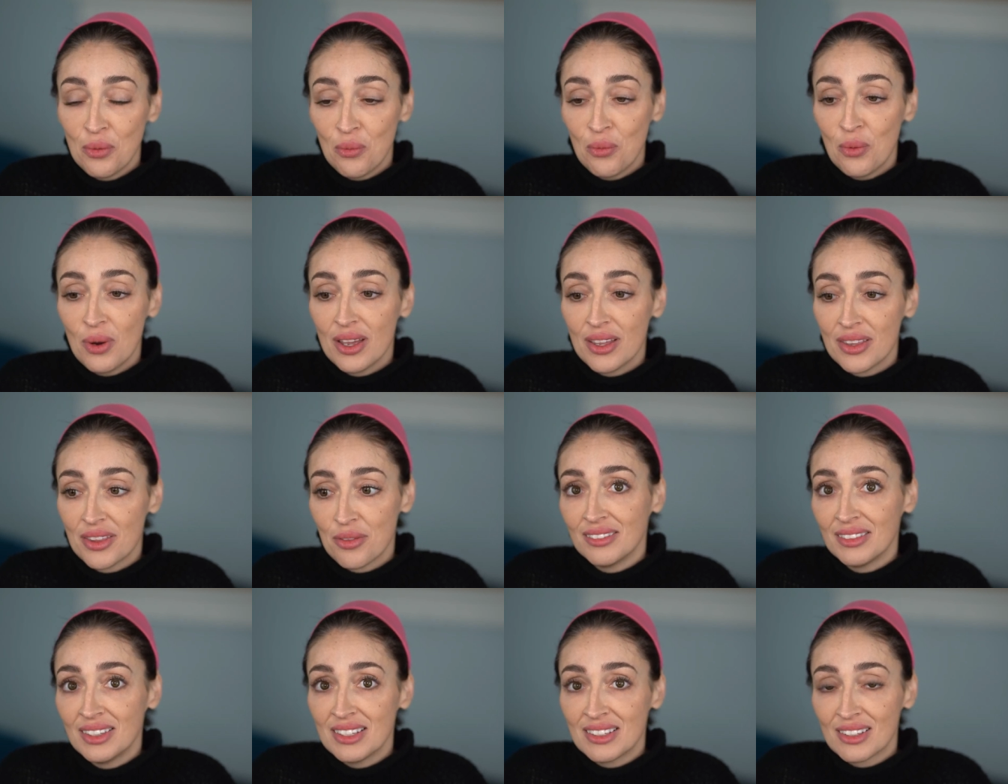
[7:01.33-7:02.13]

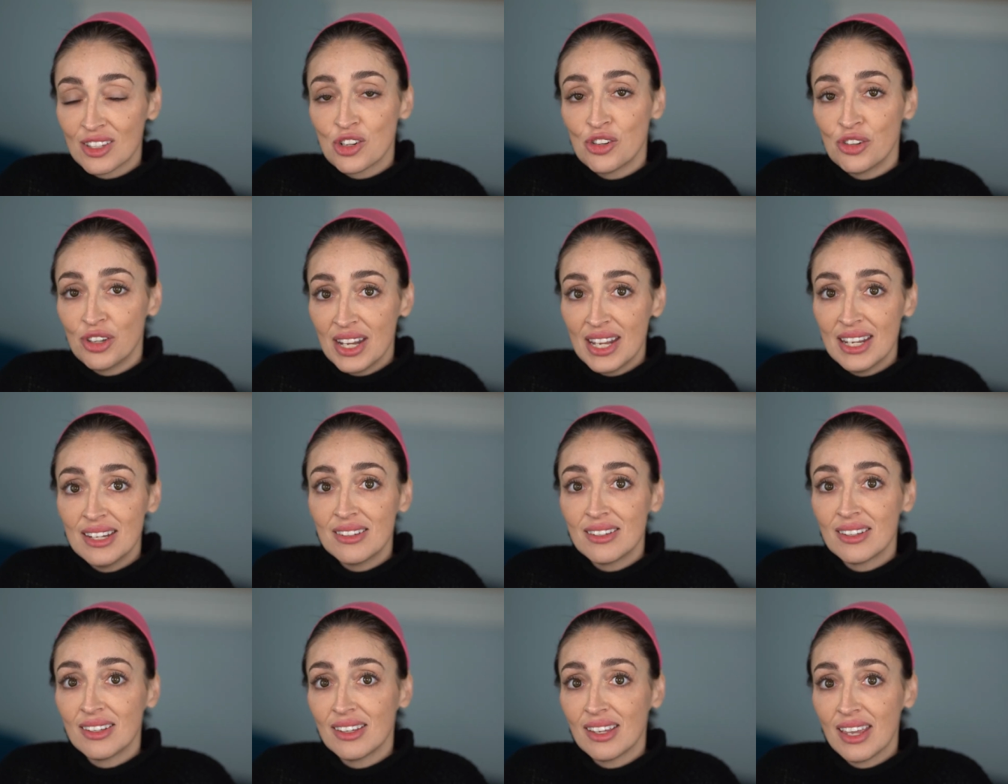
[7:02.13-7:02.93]
with these little
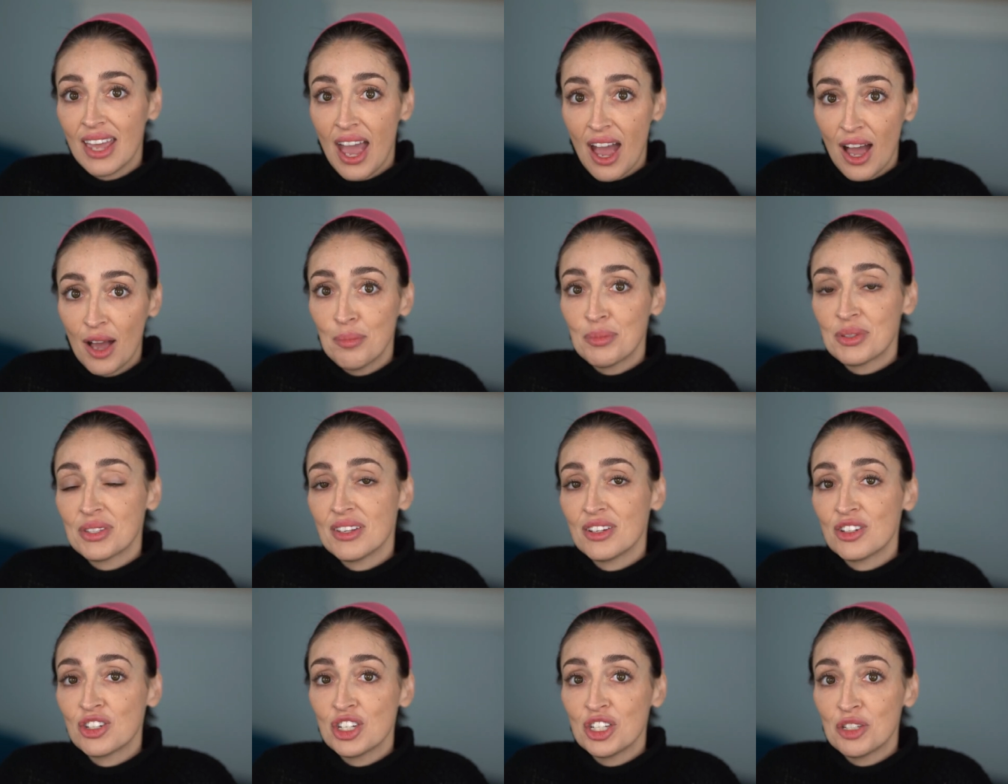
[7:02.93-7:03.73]
knit caps
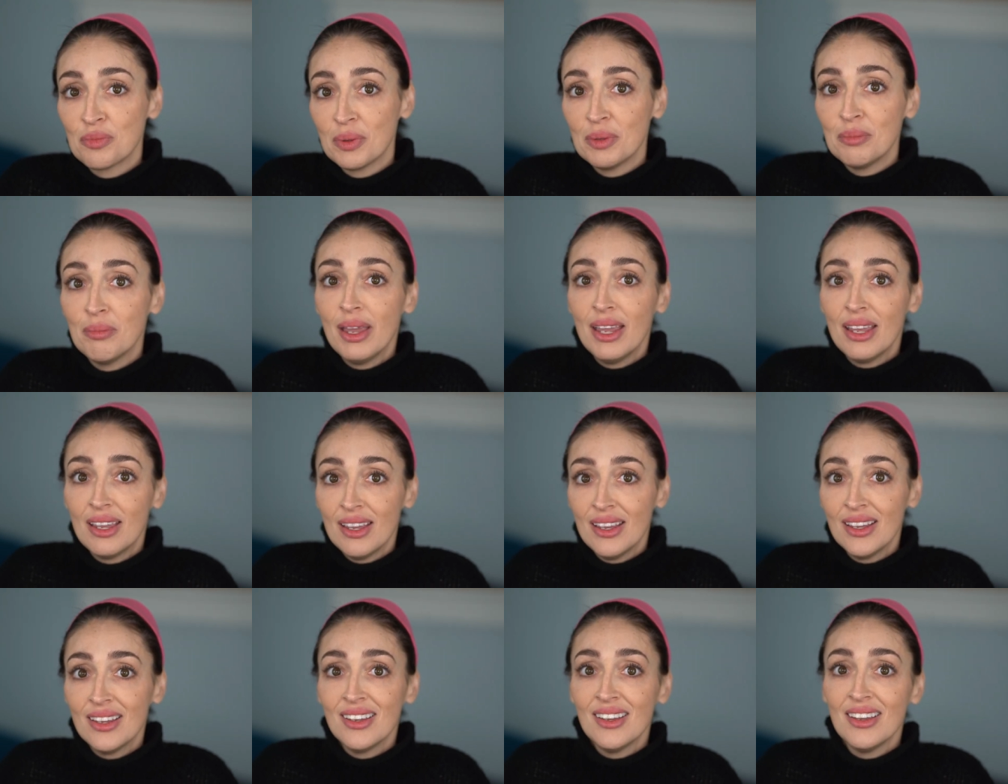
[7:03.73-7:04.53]
that she's been
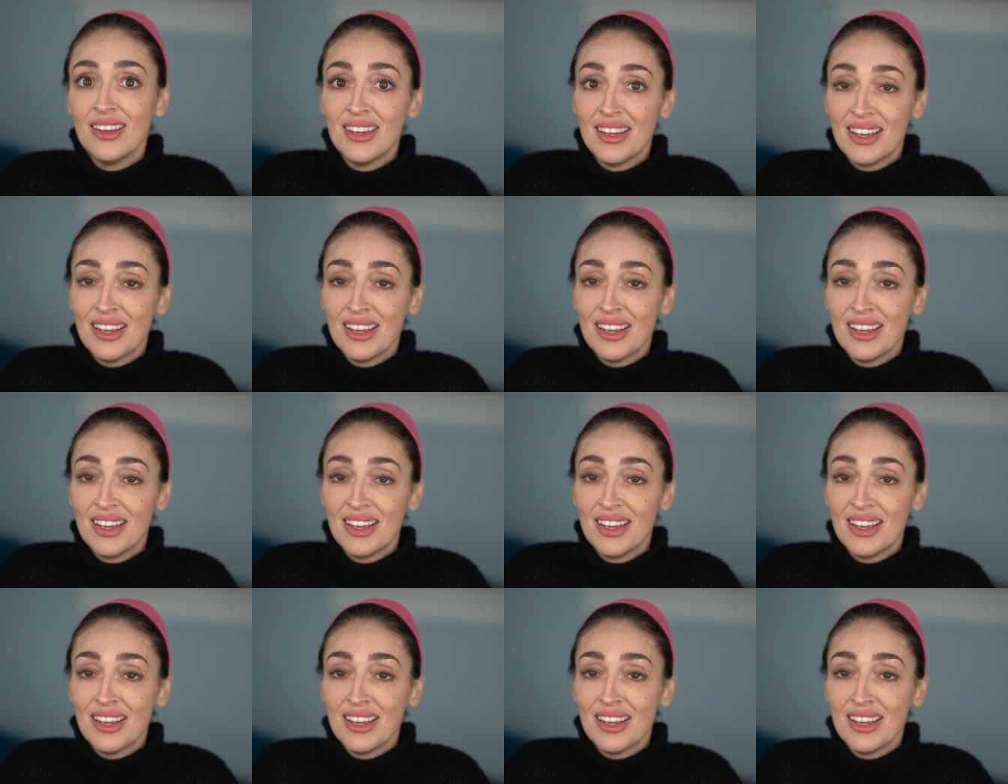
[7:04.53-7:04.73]
making.